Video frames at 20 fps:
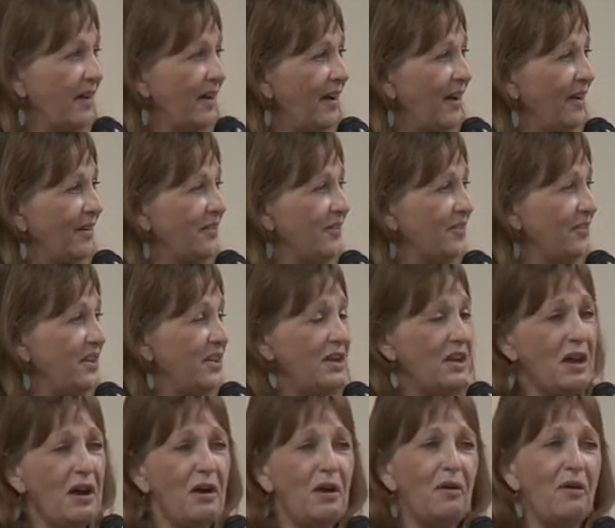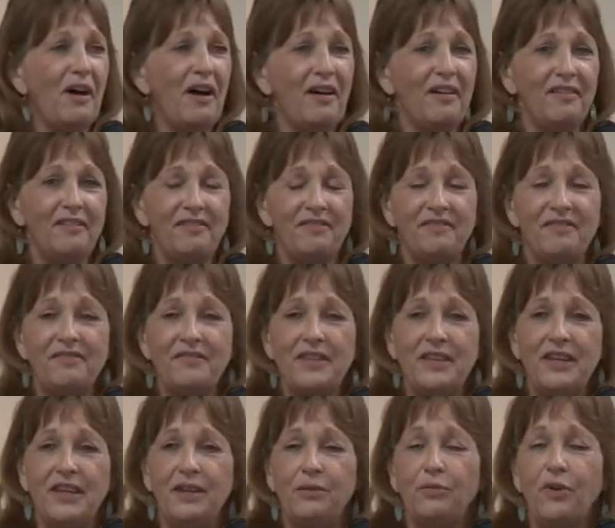uh, CEO of
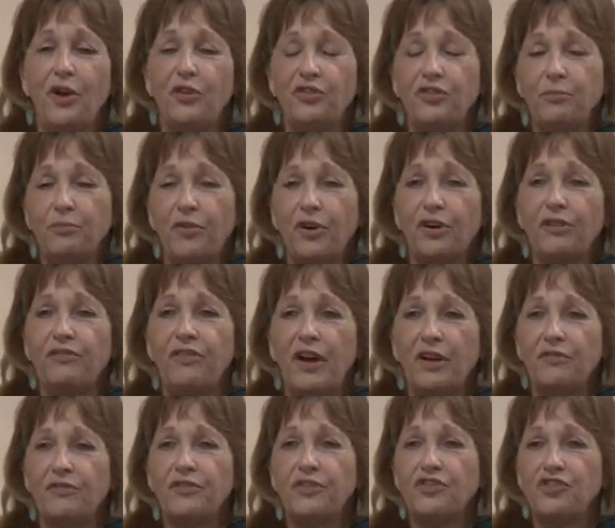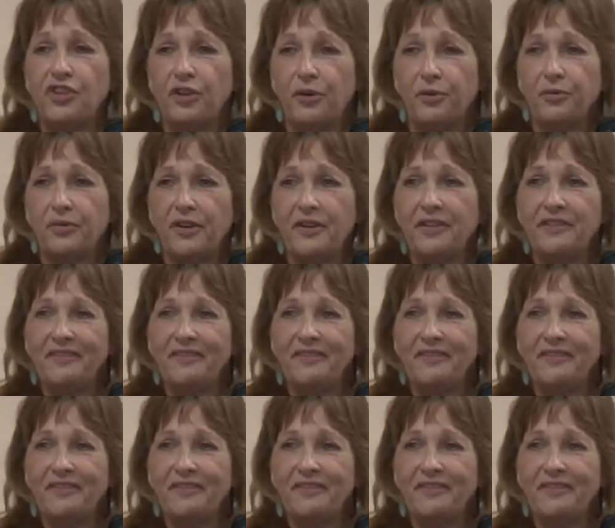the Rosenberg Fund for Children.